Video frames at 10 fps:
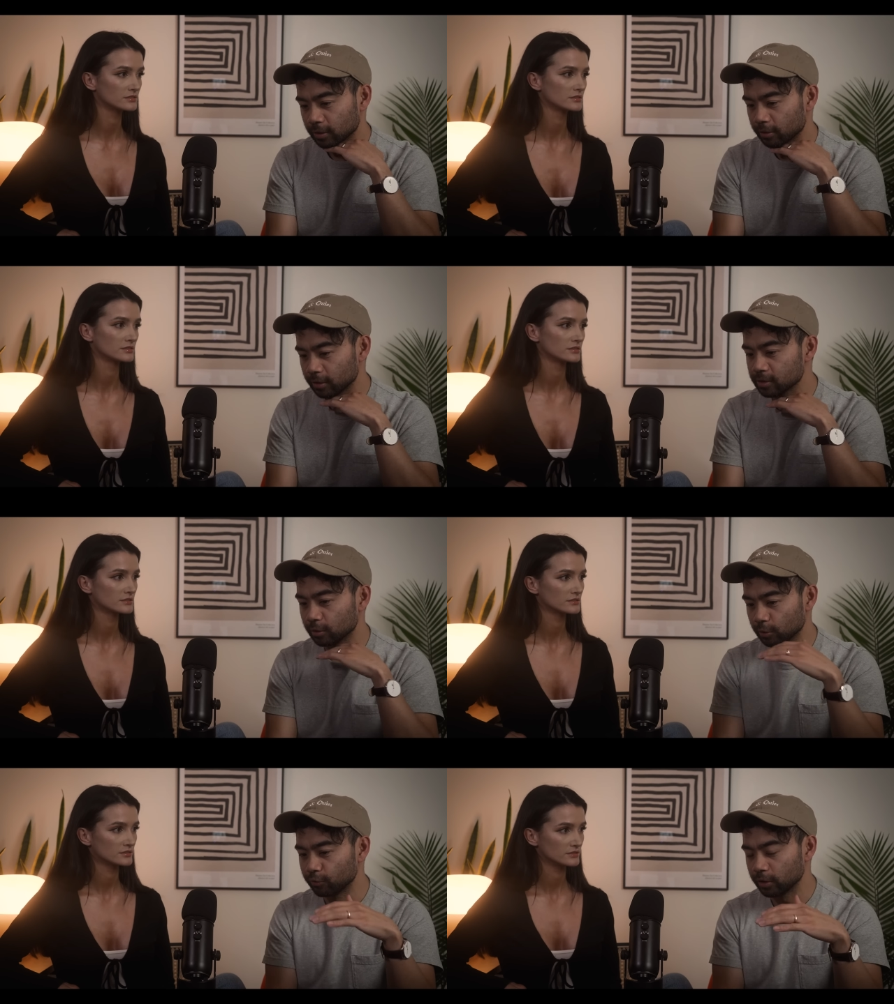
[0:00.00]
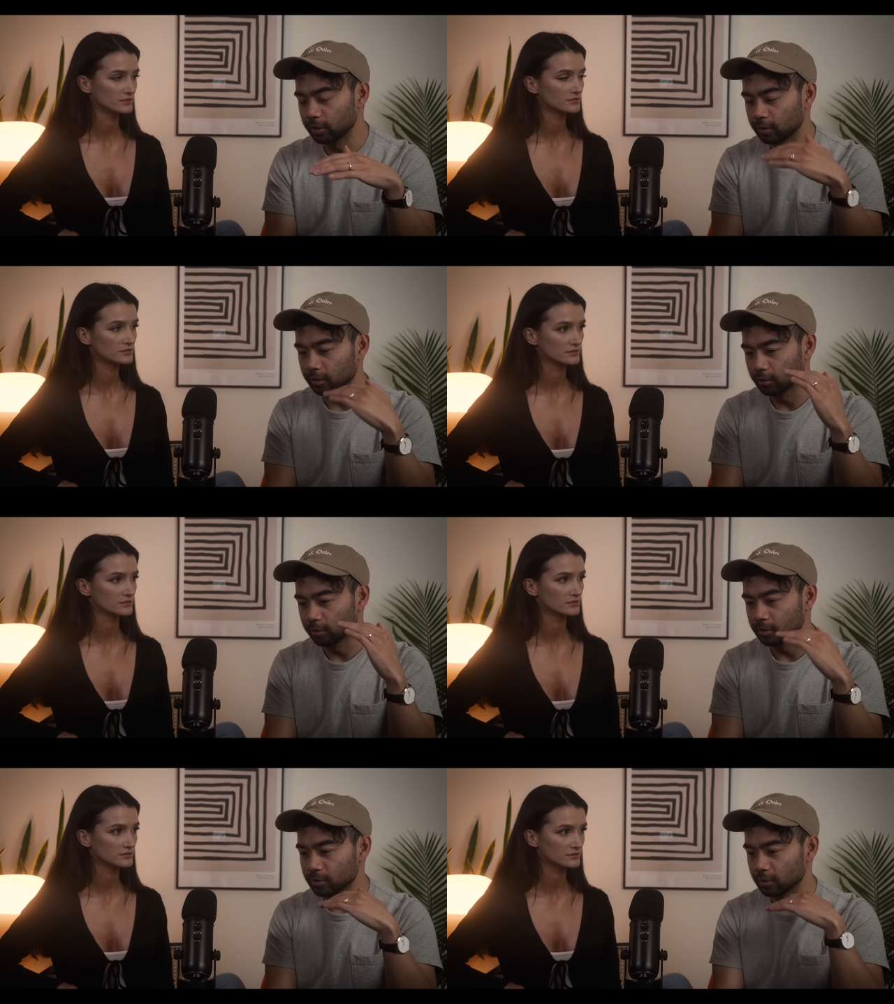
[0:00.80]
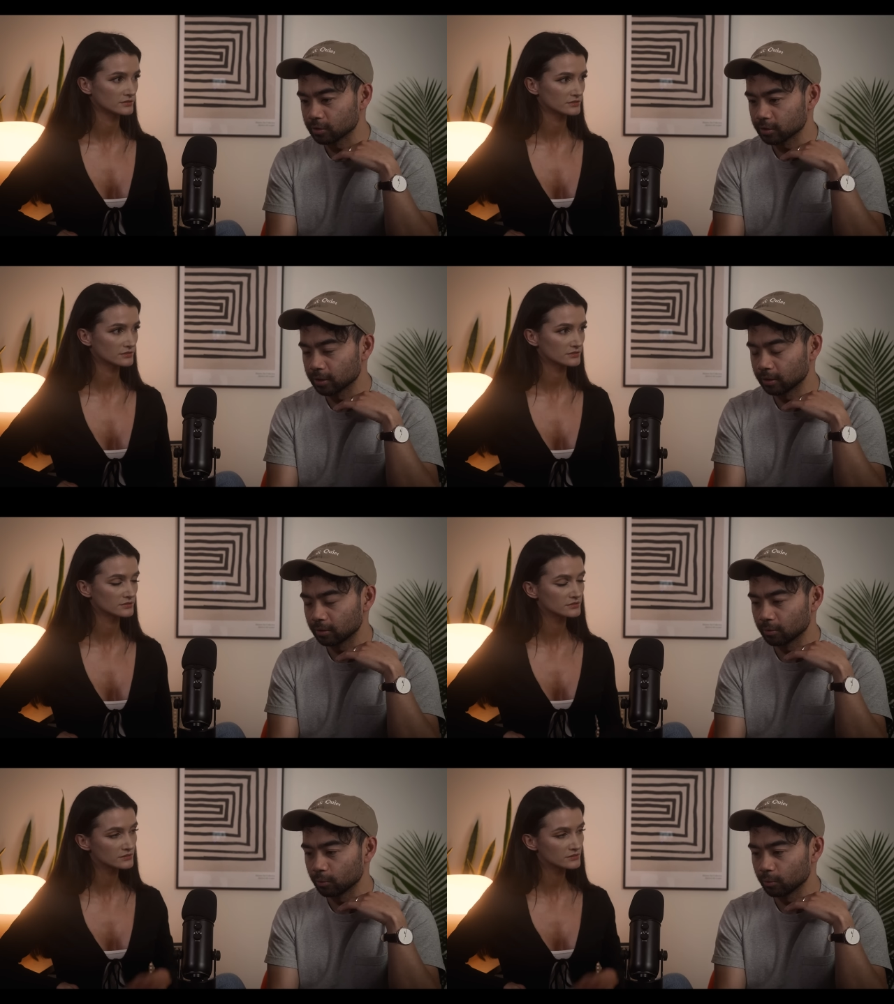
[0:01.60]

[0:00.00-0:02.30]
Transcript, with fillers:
Speaker 1: I think his delivery and, and all the songs, like the